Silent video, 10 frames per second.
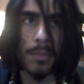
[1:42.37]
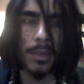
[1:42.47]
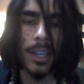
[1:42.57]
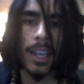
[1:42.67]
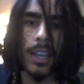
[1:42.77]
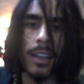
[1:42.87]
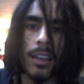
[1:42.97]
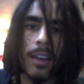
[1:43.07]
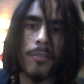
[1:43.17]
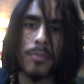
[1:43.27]
have
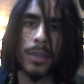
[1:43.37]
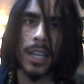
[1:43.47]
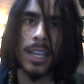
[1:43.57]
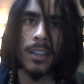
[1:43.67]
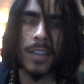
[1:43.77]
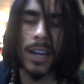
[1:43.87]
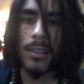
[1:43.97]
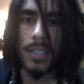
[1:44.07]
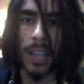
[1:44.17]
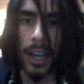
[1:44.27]
played on the
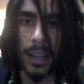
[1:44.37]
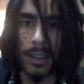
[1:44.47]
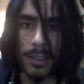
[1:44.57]
outside.